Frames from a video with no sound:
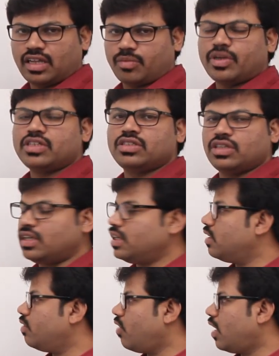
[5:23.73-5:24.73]
That means
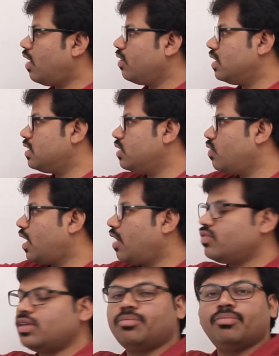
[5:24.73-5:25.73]
in one of this is one
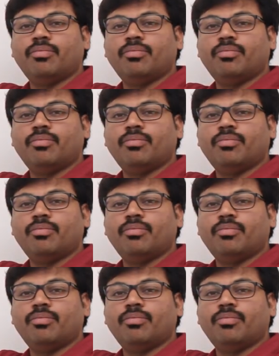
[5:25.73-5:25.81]
of the